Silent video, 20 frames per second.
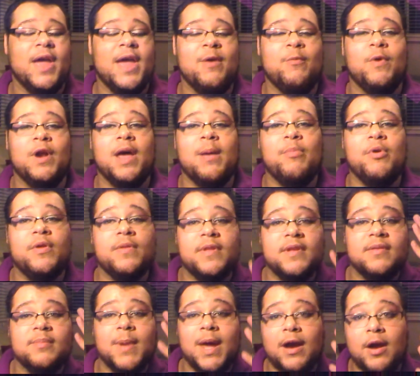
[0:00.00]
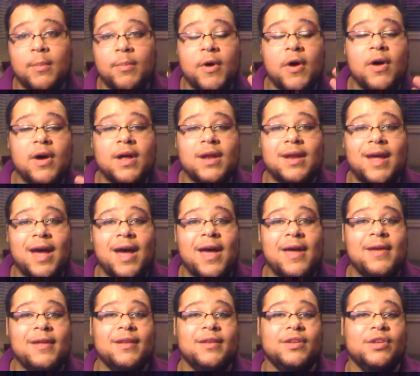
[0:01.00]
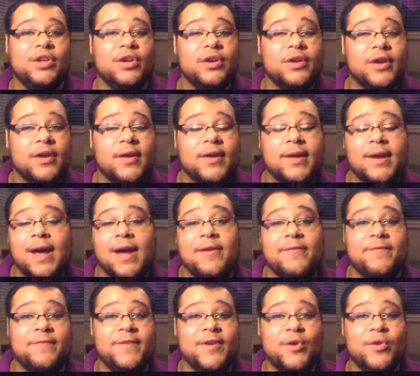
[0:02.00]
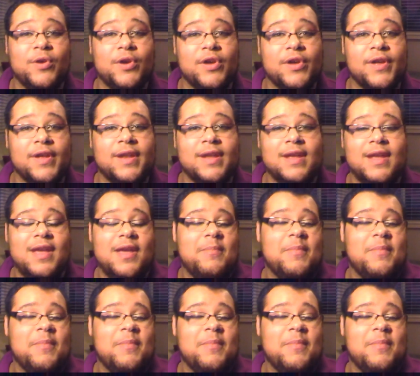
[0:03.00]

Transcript: And when I put this makeup on, I look good, I feel good,